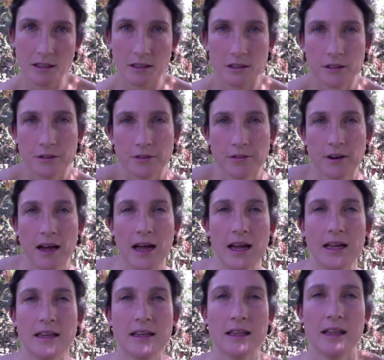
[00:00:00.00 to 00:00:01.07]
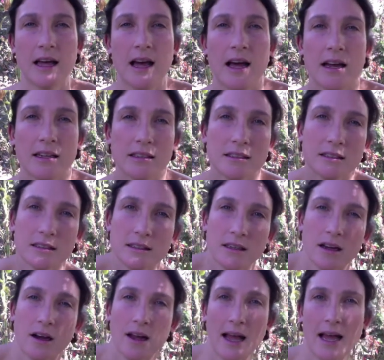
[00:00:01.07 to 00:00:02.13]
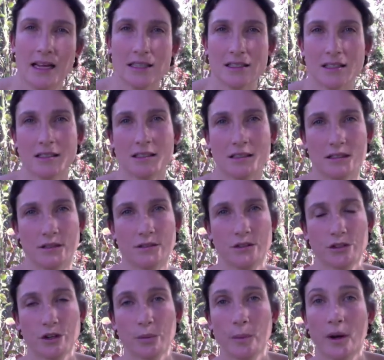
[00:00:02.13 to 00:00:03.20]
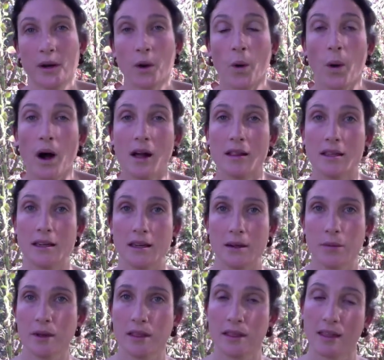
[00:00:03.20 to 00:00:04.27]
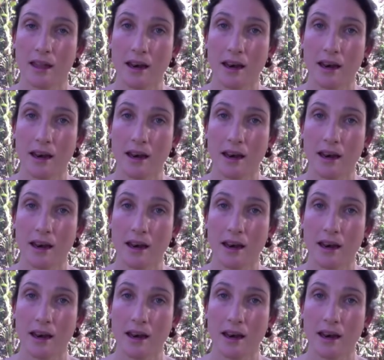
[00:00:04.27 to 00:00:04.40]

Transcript: to find that essence of serpent quality within